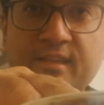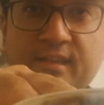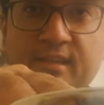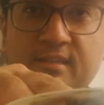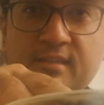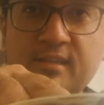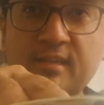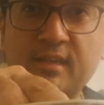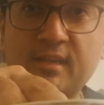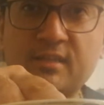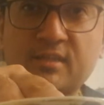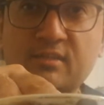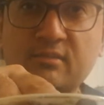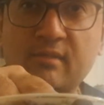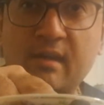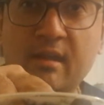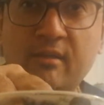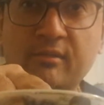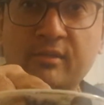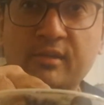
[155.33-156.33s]
It's kids
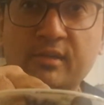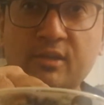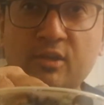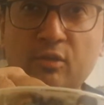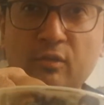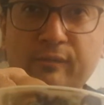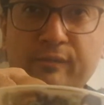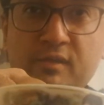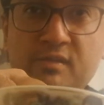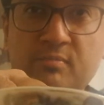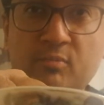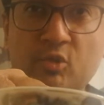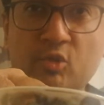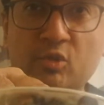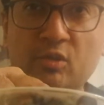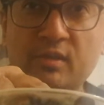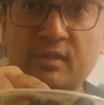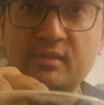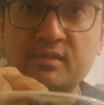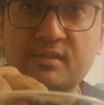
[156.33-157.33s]
around the goldfish
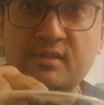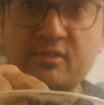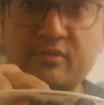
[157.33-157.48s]
bowl, and there's a